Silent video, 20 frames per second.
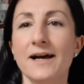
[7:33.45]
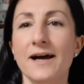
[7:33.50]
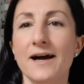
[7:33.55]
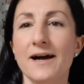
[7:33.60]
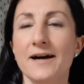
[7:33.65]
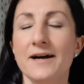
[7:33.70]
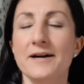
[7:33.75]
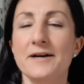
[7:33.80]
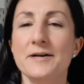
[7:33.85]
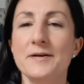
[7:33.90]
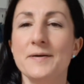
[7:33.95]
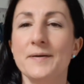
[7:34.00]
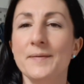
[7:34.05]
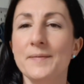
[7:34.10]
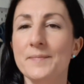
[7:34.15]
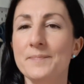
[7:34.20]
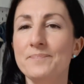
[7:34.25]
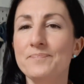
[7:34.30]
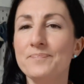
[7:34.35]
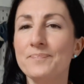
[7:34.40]

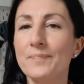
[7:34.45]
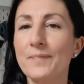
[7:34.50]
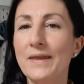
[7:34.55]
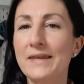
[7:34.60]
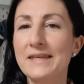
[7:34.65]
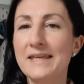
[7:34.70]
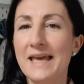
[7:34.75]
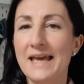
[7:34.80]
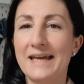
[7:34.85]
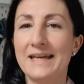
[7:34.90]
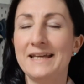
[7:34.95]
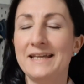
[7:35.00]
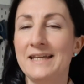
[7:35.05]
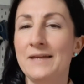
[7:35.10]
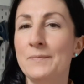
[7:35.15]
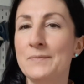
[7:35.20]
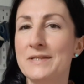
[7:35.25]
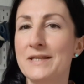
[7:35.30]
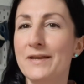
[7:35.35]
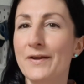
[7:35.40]
Yeah, it
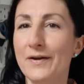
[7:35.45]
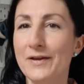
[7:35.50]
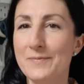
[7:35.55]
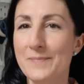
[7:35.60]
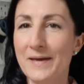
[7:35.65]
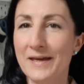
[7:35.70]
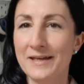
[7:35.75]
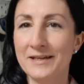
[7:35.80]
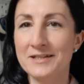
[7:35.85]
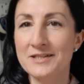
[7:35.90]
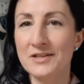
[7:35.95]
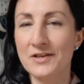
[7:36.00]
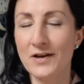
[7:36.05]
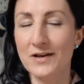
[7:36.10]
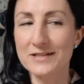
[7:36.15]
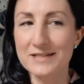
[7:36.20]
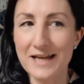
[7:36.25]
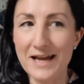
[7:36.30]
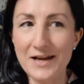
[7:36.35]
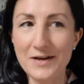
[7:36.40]
was a nightmare to
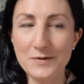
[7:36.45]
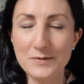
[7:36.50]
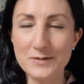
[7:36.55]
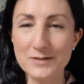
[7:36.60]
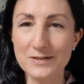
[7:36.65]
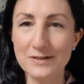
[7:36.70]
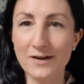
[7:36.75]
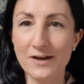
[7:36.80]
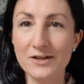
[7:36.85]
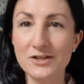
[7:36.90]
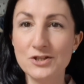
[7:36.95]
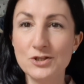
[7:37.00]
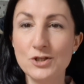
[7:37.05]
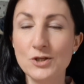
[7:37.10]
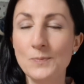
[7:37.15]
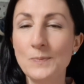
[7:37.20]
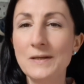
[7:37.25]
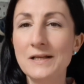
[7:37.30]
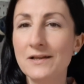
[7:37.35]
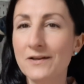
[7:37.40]
cut out. I
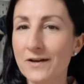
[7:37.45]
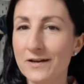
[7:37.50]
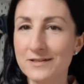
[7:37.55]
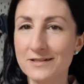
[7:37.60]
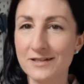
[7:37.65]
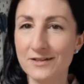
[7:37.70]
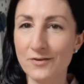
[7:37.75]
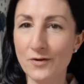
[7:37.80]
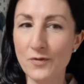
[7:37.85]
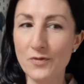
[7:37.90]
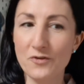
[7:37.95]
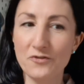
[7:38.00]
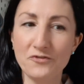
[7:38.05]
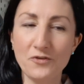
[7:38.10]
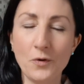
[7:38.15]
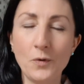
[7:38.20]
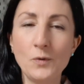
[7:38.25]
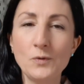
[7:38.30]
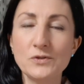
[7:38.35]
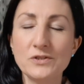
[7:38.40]
stupidly cut it on the
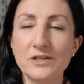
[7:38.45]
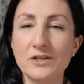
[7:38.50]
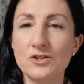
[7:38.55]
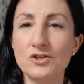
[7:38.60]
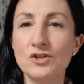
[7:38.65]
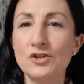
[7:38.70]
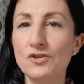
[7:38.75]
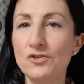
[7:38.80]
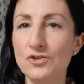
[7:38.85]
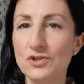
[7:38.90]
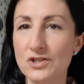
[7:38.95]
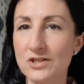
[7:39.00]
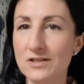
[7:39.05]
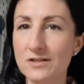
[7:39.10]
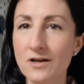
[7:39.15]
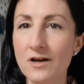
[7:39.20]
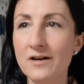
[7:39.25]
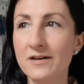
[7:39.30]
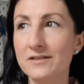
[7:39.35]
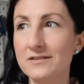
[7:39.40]
fold, and I should have just
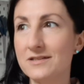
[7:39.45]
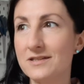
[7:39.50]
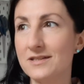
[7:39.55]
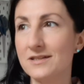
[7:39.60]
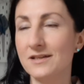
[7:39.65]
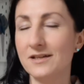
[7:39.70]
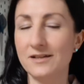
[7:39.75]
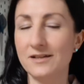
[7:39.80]
cut